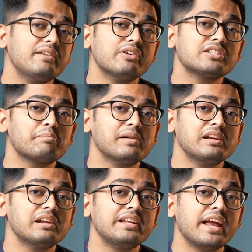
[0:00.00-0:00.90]

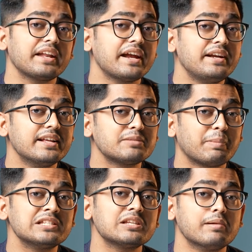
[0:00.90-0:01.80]
invisible yet
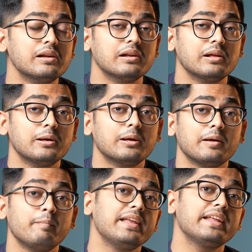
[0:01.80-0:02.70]
indispensable,
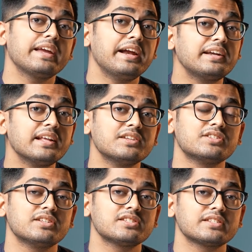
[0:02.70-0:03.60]
meaning
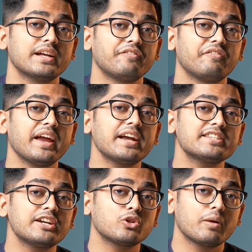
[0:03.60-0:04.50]
intelligence that
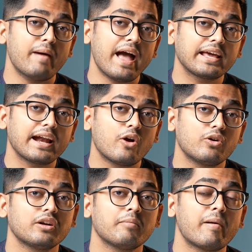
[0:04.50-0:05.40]
fades into the
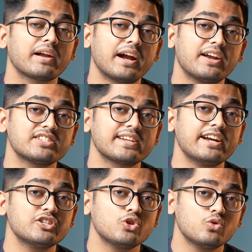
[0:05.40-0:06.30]
background but
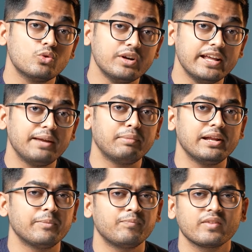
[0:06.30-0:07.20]
understands you
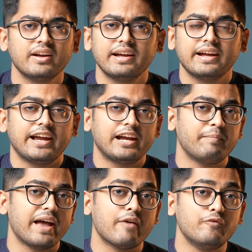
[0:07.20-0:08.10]
deeply. It
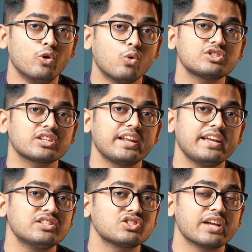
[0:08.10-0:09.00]
may have no
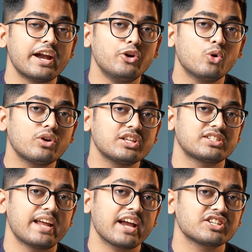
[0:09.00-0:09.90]
screens and no
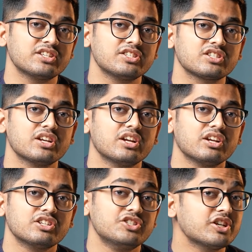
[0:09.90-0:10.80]
distractions,
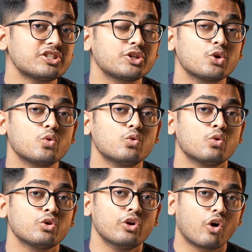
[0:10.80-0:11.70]
just you,
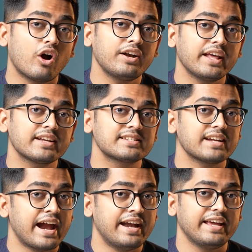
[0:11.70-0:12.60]
your context,
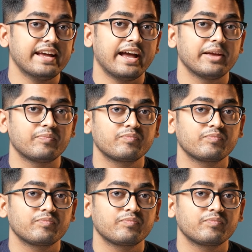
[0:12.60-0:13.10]
and AI.